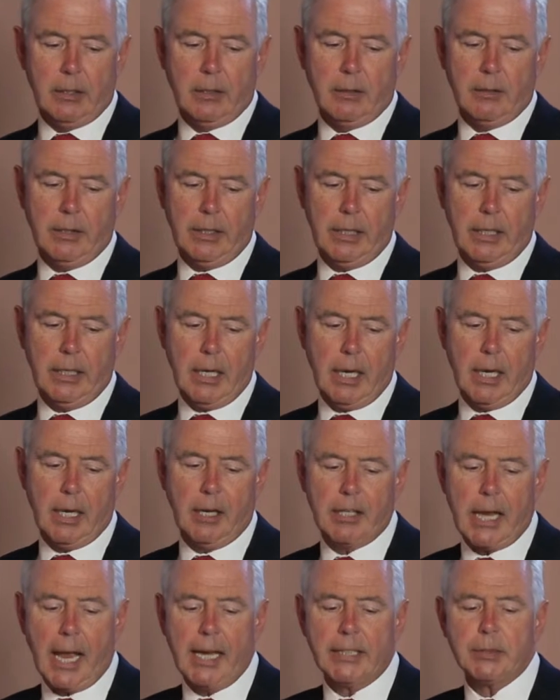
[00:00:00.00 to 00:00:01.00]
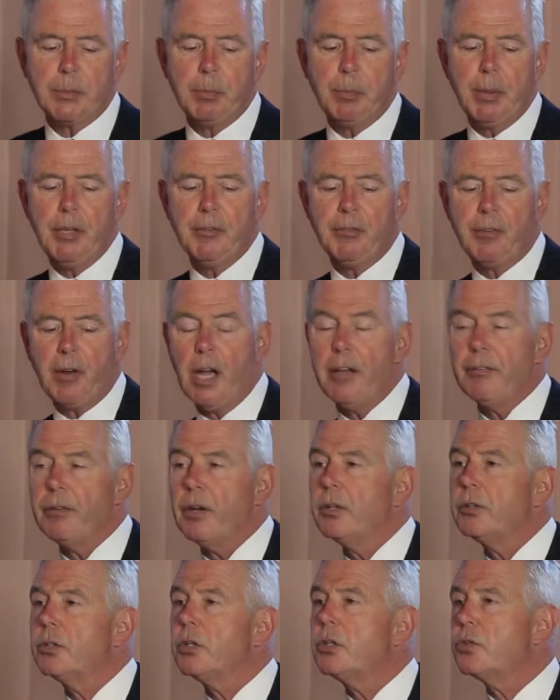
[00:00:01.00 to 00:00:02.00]
the S&P
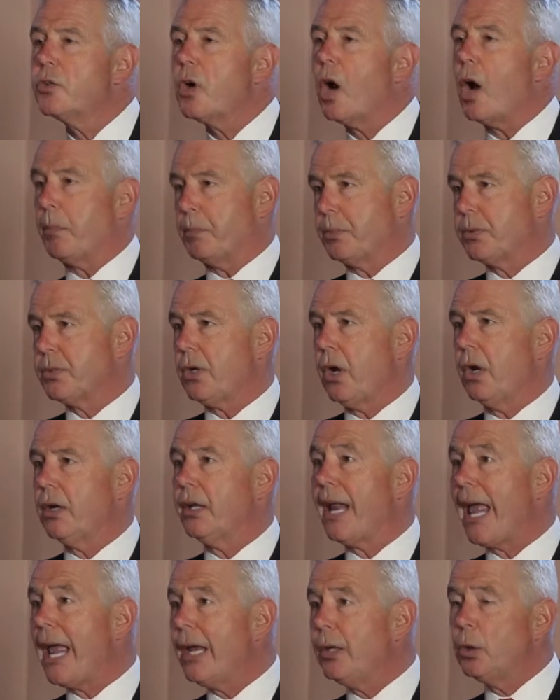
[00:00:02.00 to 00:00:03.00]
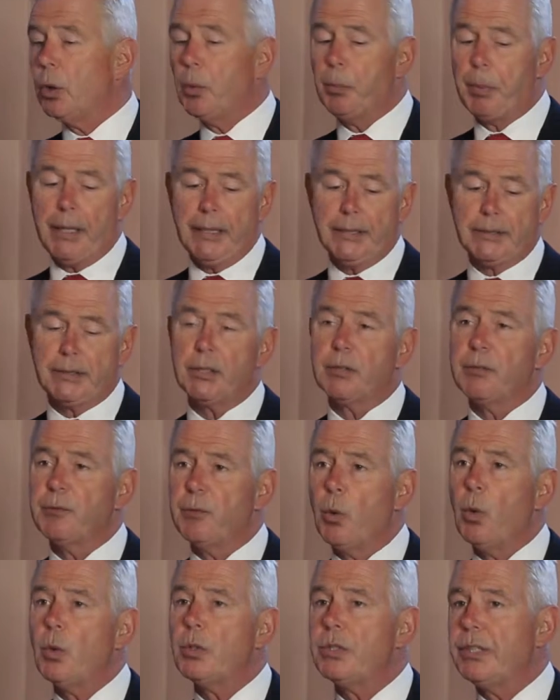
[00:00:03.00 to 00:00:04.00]
500 drops on an annual basis
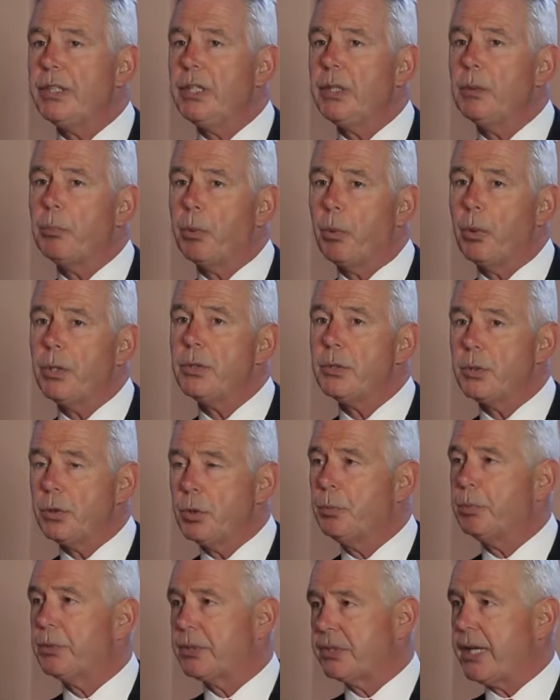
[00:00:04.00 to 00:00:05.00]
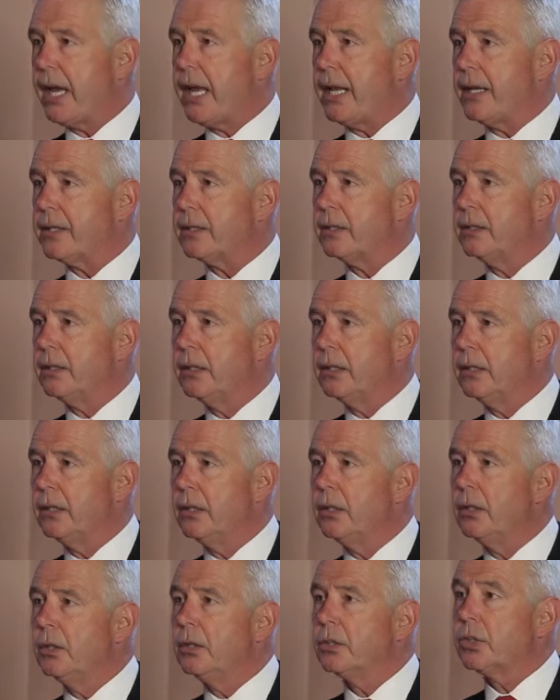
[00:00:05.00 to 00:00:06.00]
14.2%.
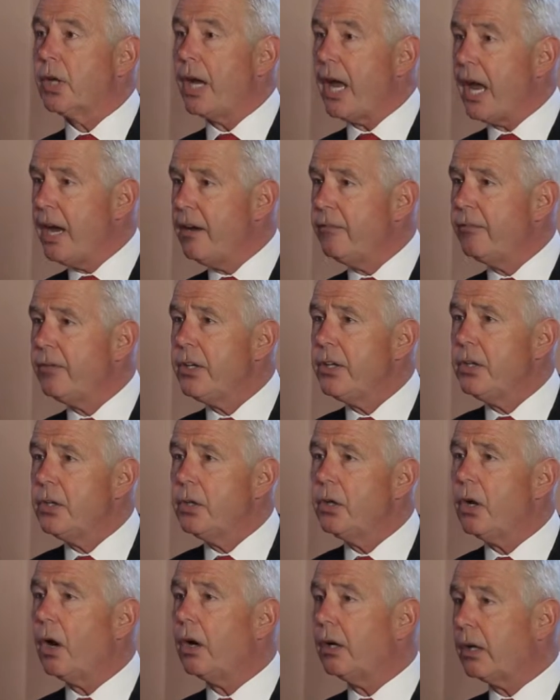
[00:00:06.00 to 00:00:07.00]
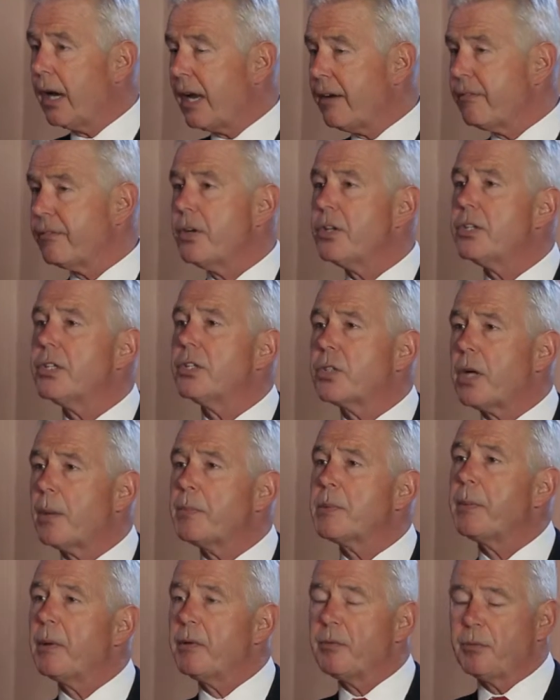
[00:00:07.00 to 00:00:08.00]
So every year, on average, it
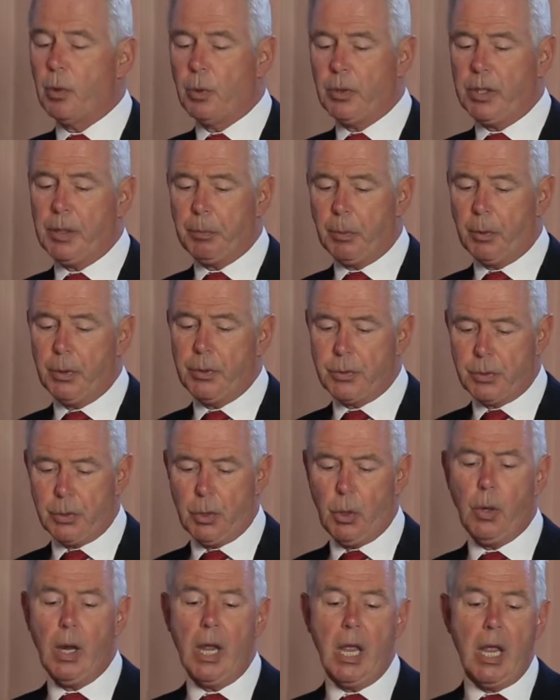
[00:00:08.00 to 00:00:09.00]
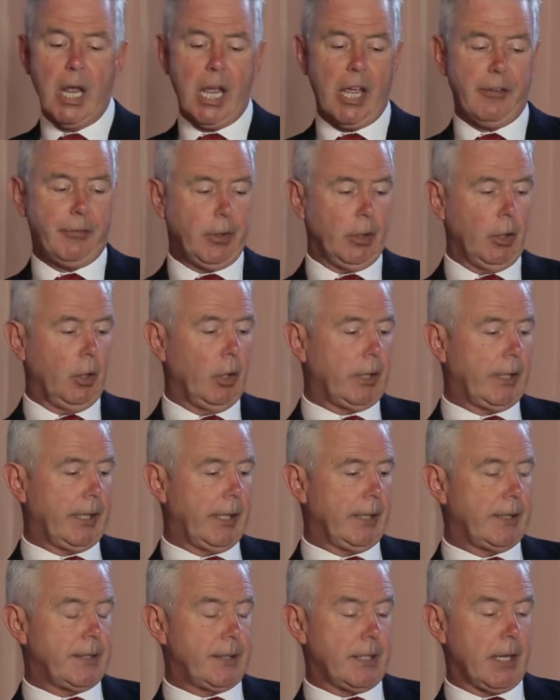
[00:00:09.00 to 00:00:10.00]
drops about 14.2. If you look
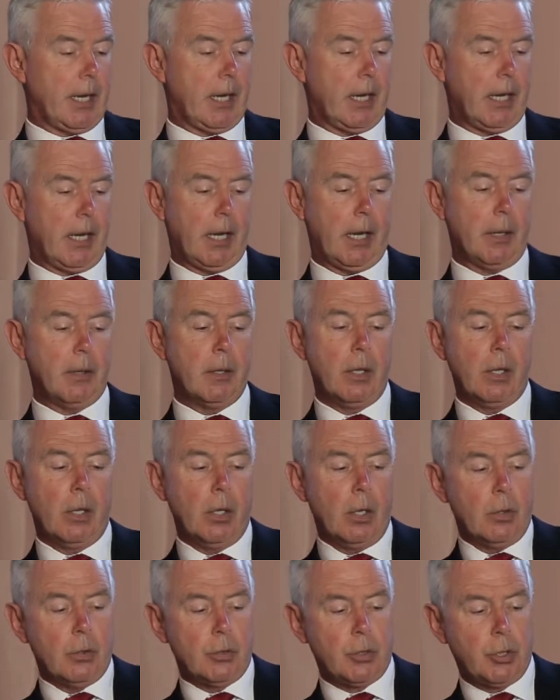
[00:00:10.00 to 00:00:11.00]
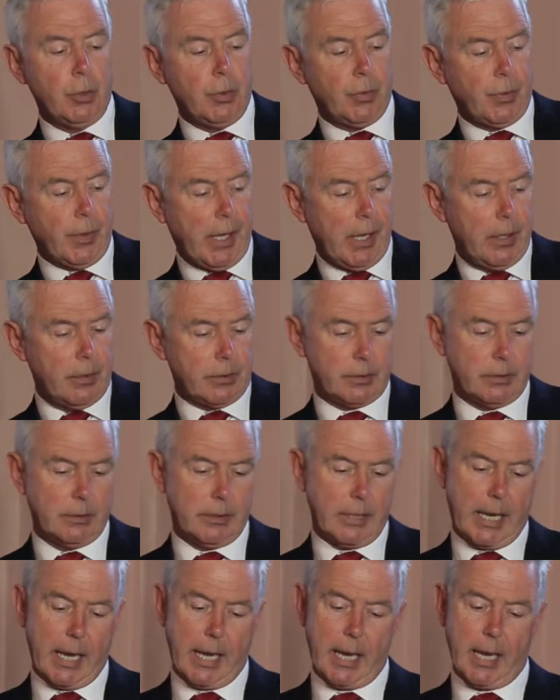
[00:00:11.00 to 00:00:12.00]
at
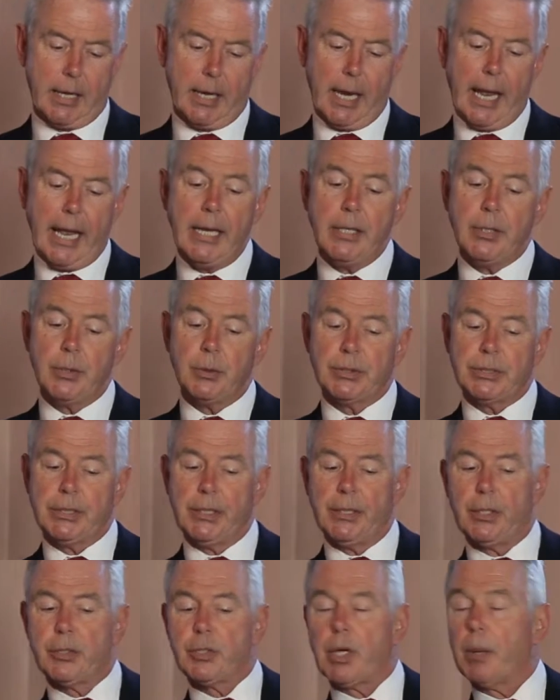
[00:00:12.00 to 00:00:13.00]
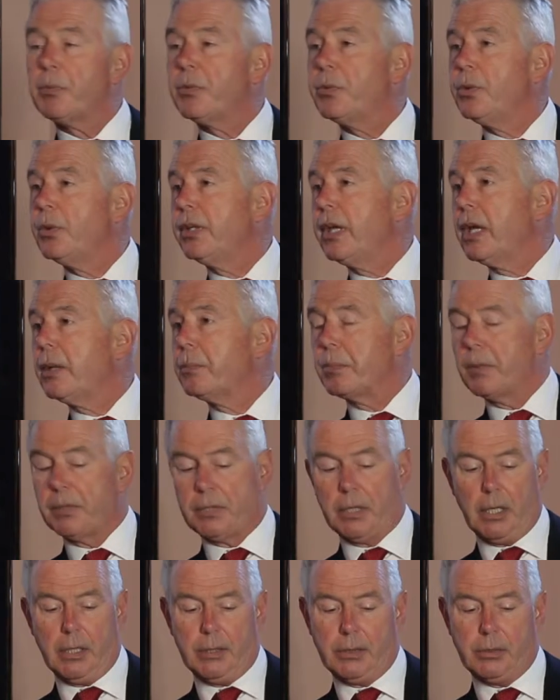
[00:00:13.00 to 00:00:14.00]
2008, you'll see that it dropped
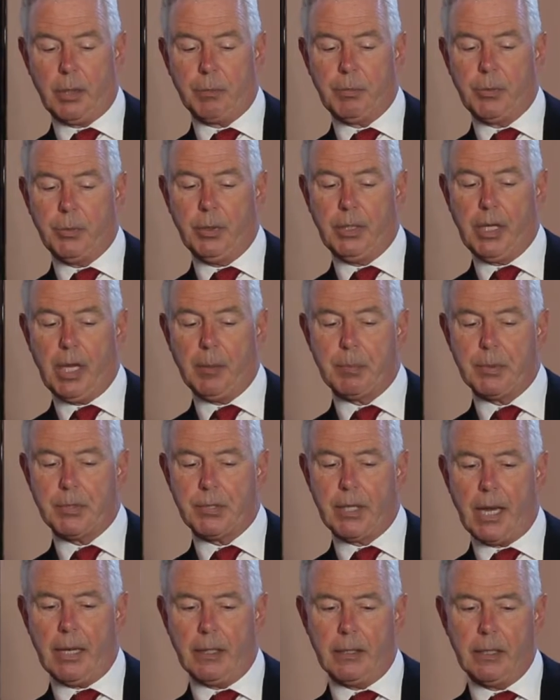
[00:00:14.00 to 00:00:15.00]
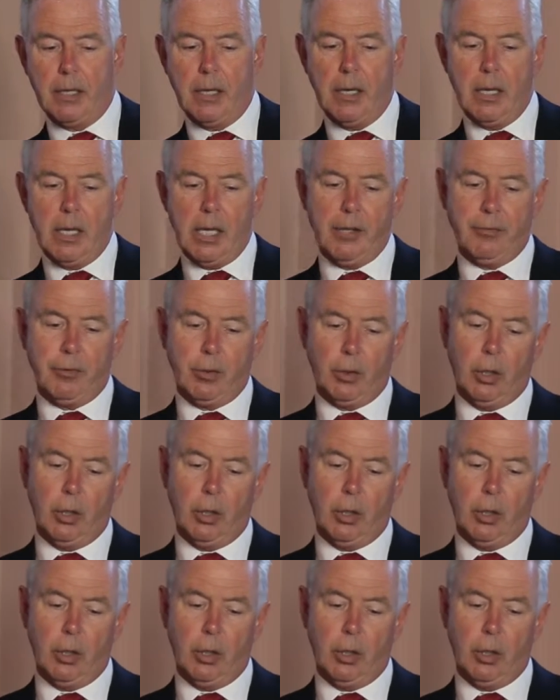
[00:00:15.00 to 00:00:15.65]
38%. If you